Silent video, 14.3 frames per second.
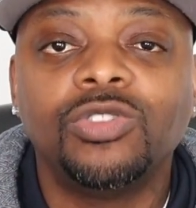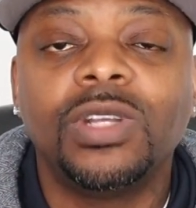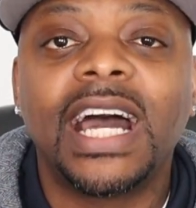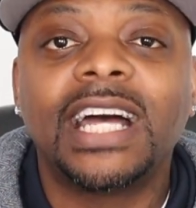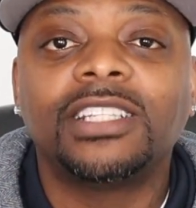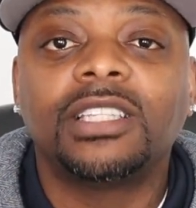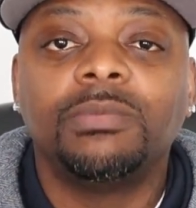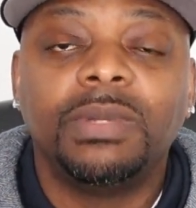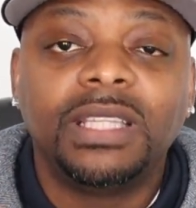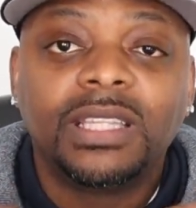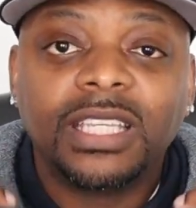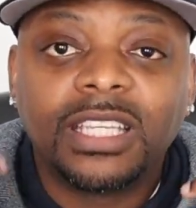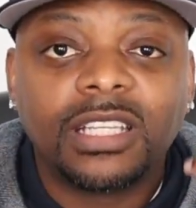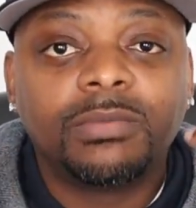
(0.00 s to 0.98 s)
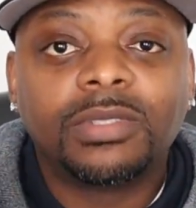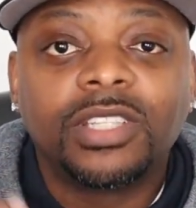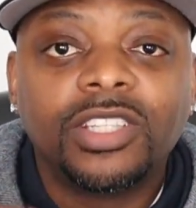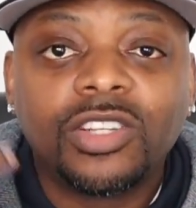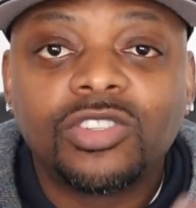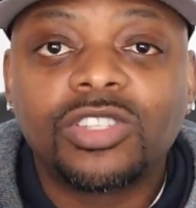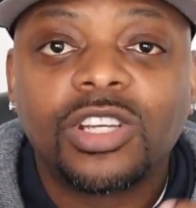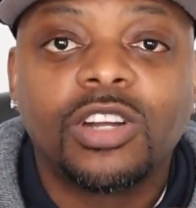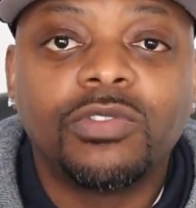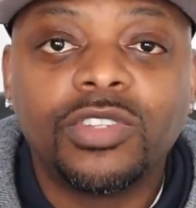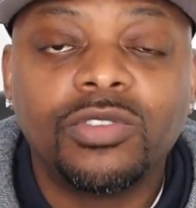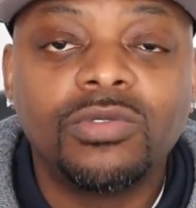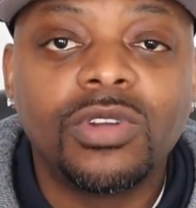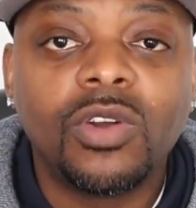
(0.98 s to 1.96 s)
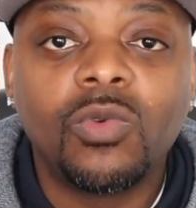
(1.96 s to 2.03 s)
you guys to be thinking to yourself,
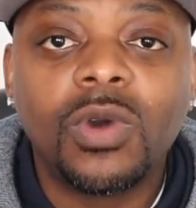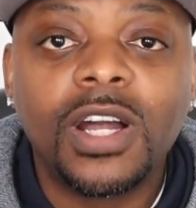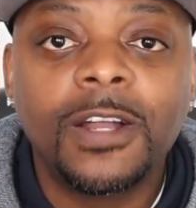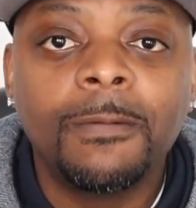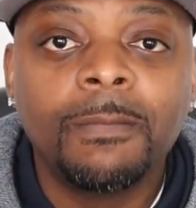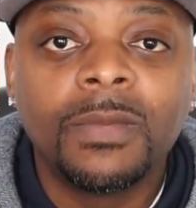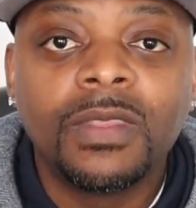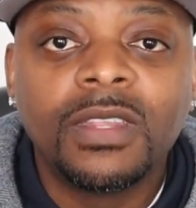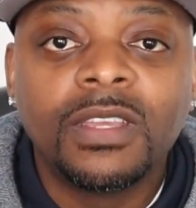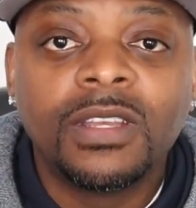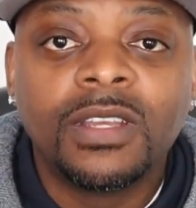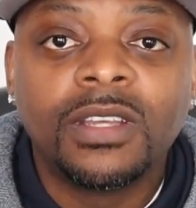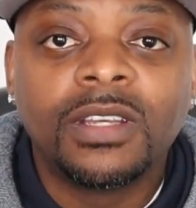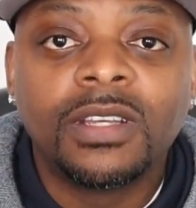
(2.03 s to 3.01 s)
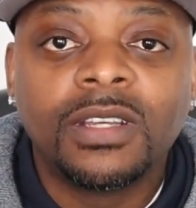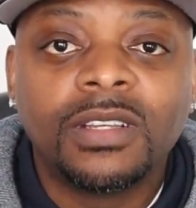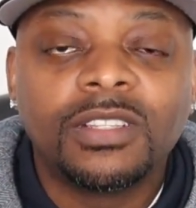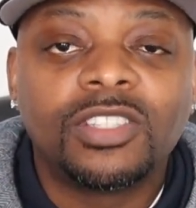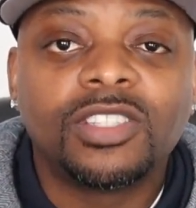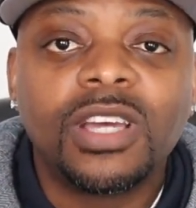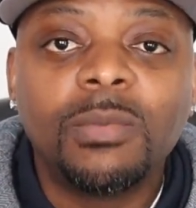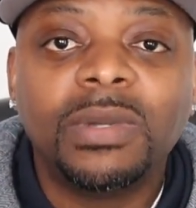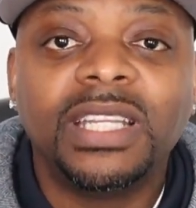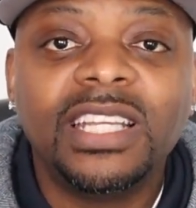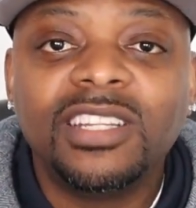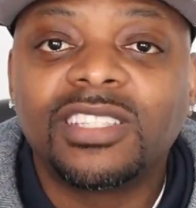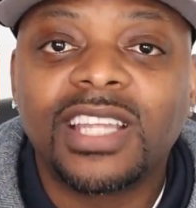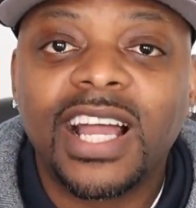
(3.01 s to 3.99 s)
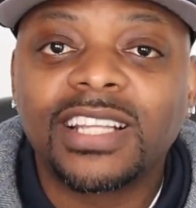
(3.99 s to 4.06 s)
you know what? Some of
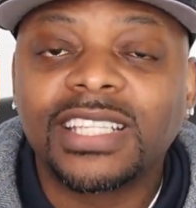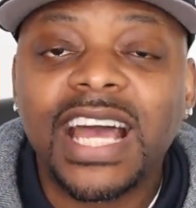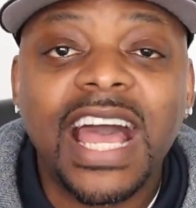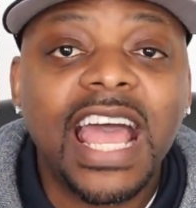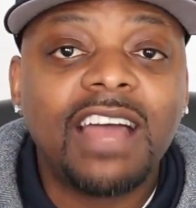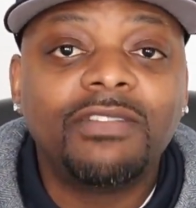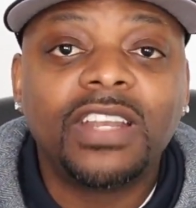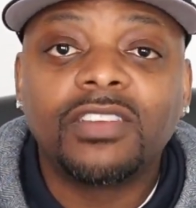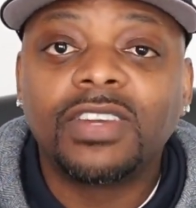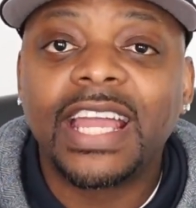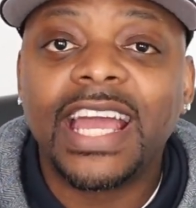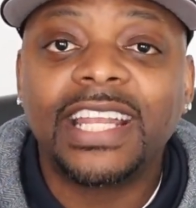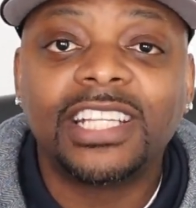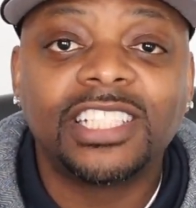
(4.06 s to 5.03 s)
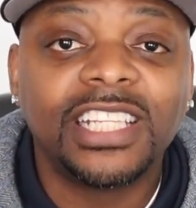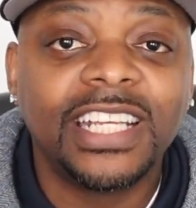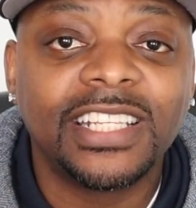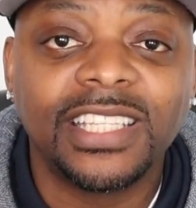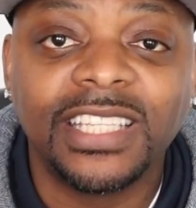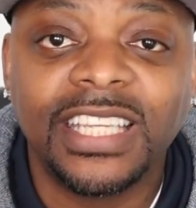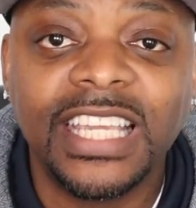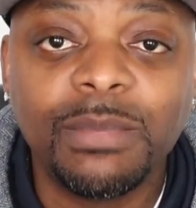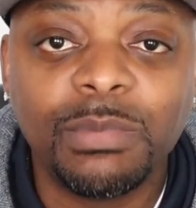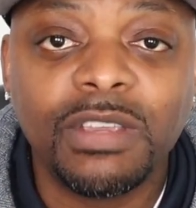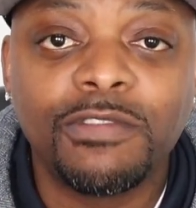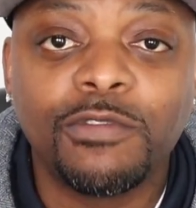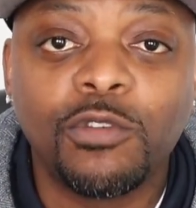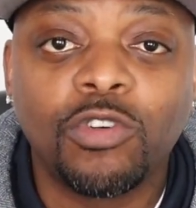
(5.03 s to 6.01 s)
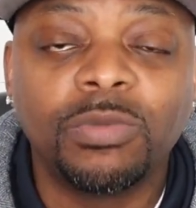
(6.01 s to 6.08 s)
these stocks I have never had a chance to get
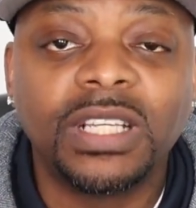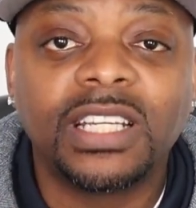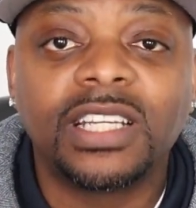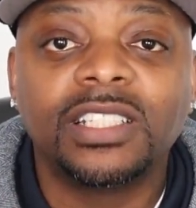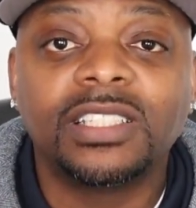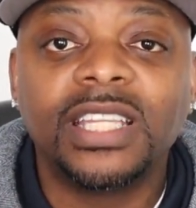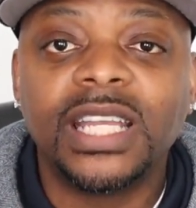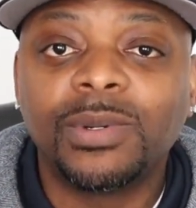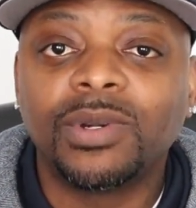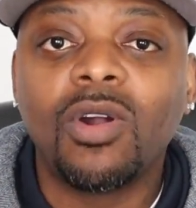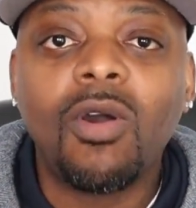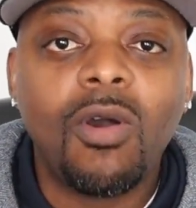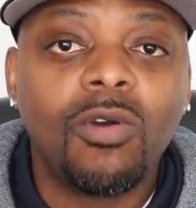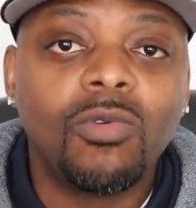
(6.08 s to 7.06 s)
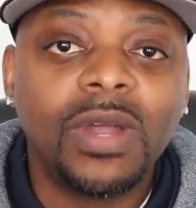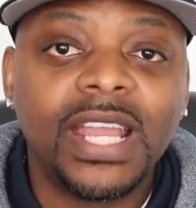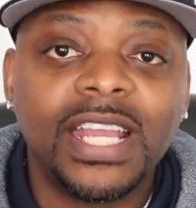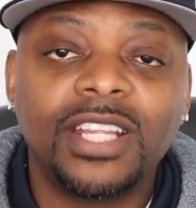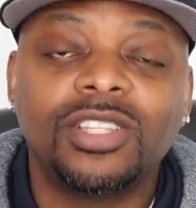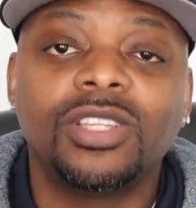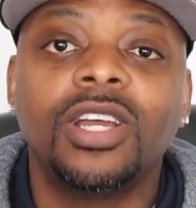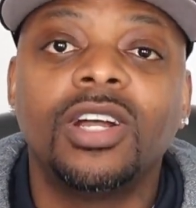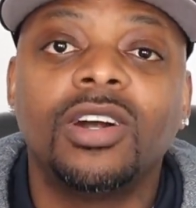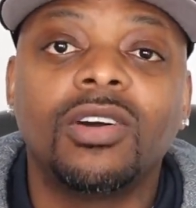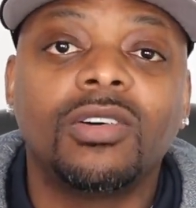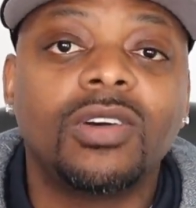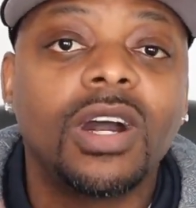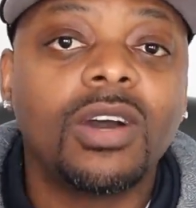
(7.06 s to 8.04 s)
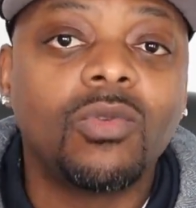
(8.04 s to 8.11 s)
before because they were always
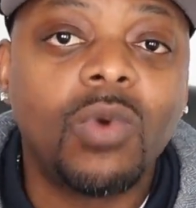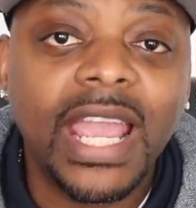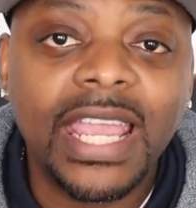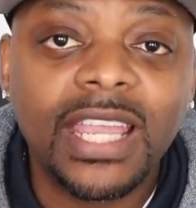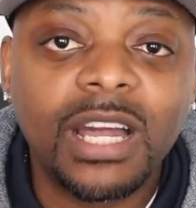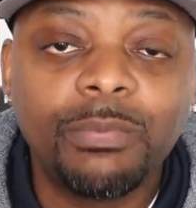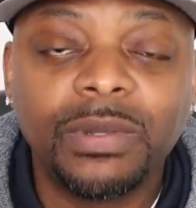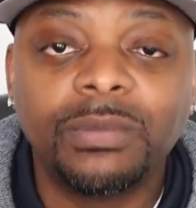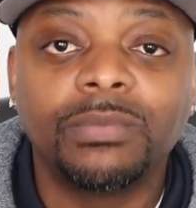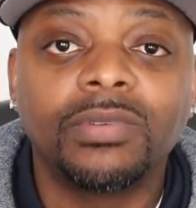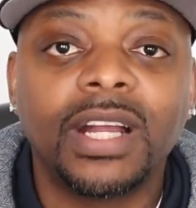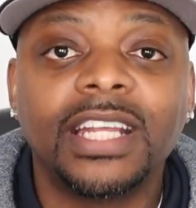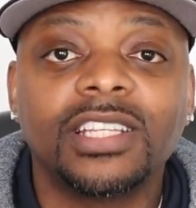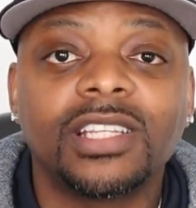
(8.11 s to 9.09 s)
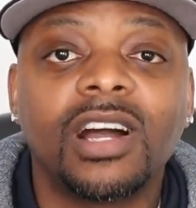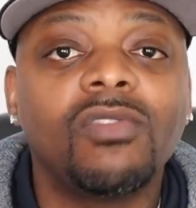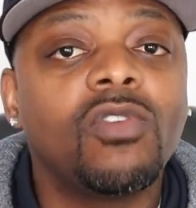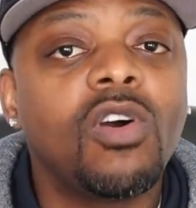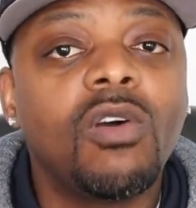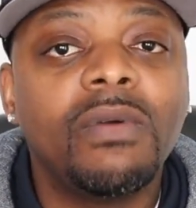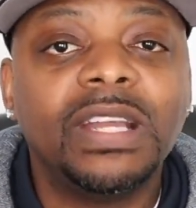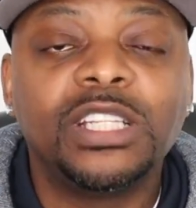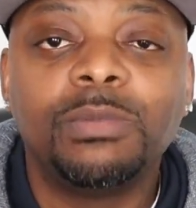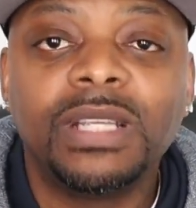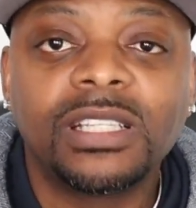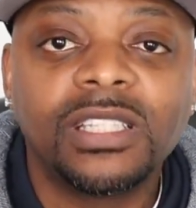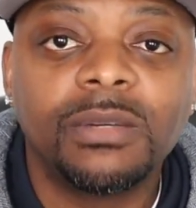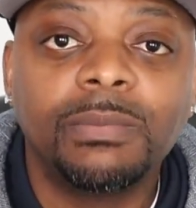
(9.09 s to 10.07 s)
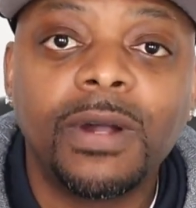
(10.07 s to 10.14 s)
way up in price. I've always
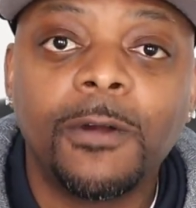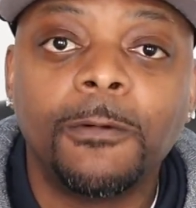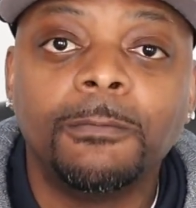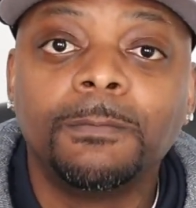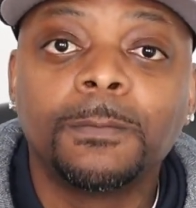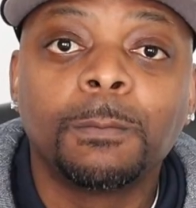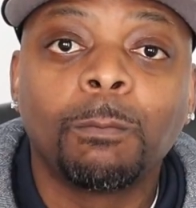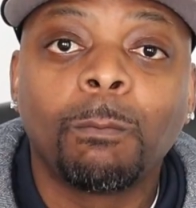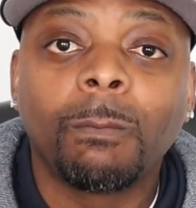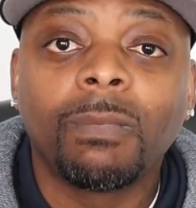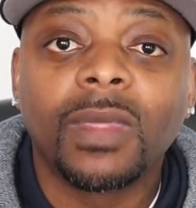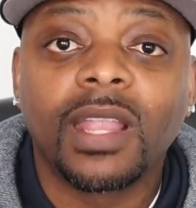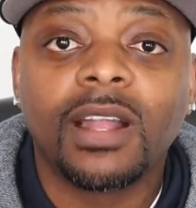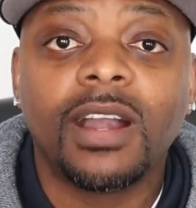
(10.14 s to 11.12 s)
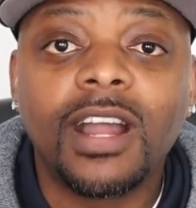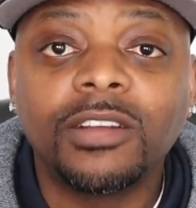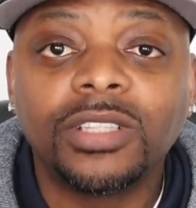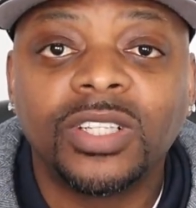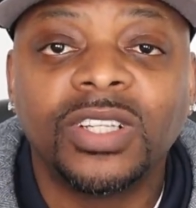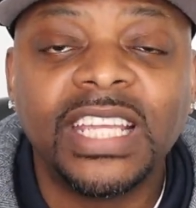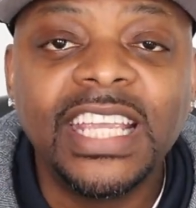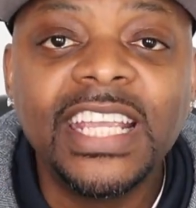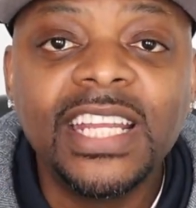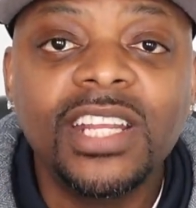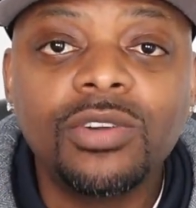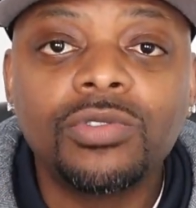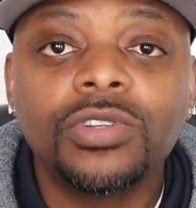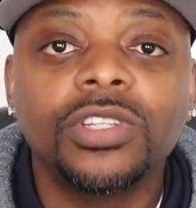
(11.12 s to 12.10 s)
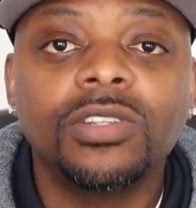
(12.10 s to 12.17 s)
missed the boat. Are there any
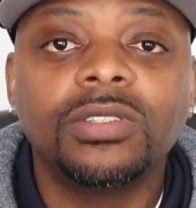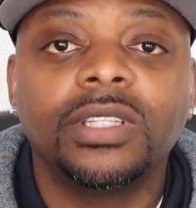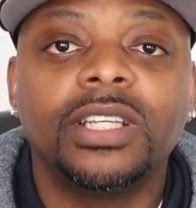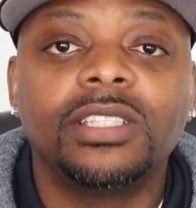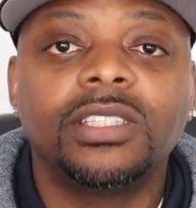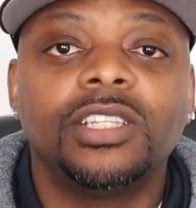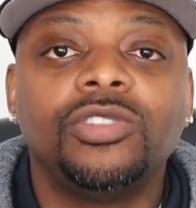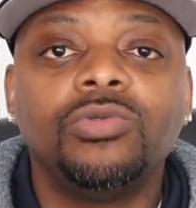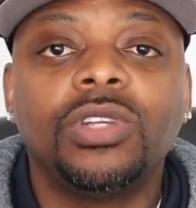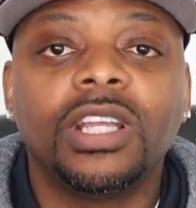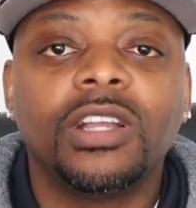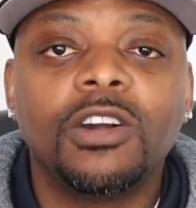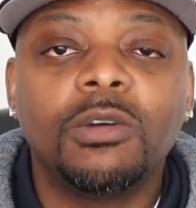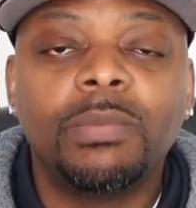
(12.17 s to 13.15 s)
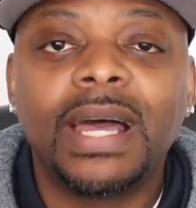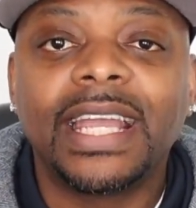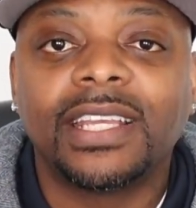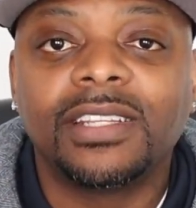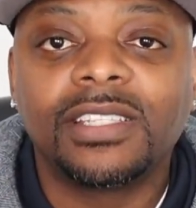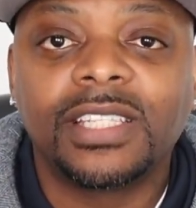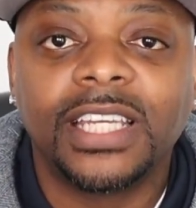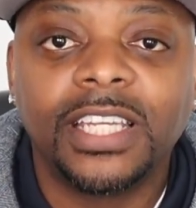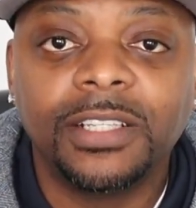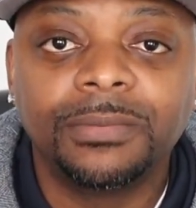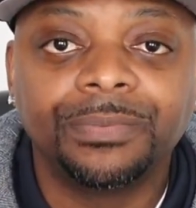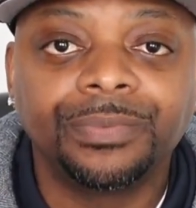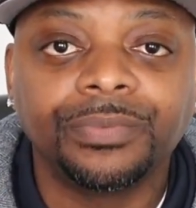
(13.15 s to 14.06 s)
on your list that you can go back and say,